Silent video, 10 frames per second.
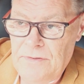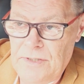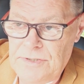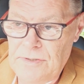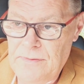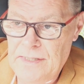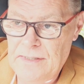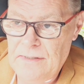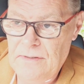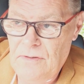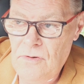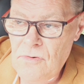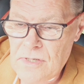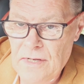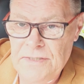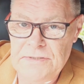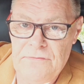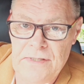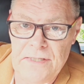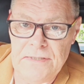that are doing all kinds
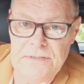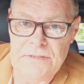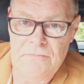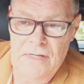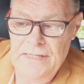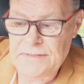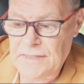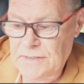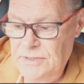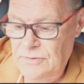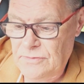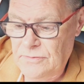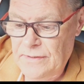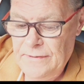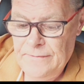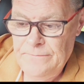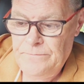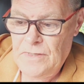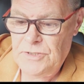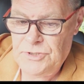of things relating to
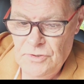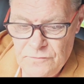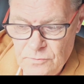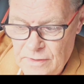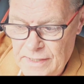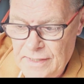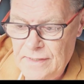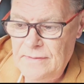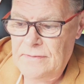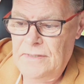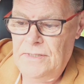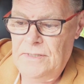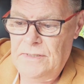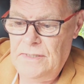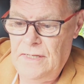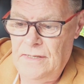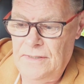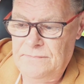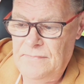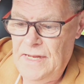software,
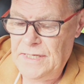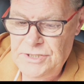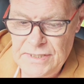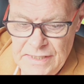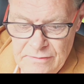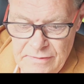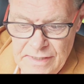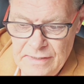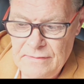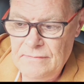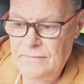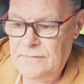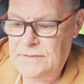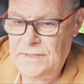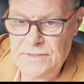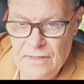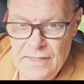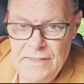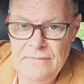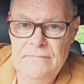engineering,
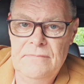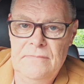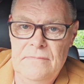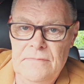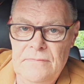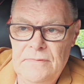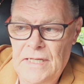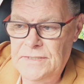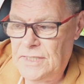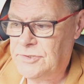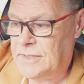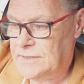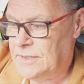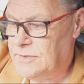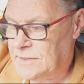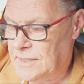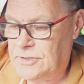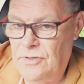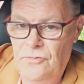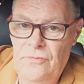design, etc., etc.,
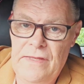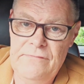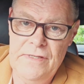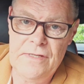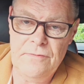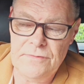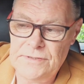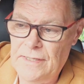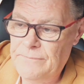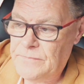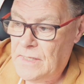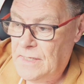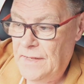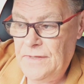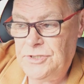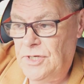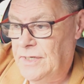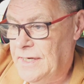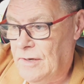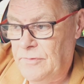etc., on all their vehicles. Yeah, and they're
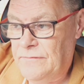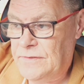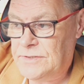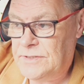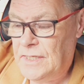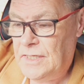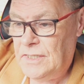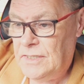chatting out with this.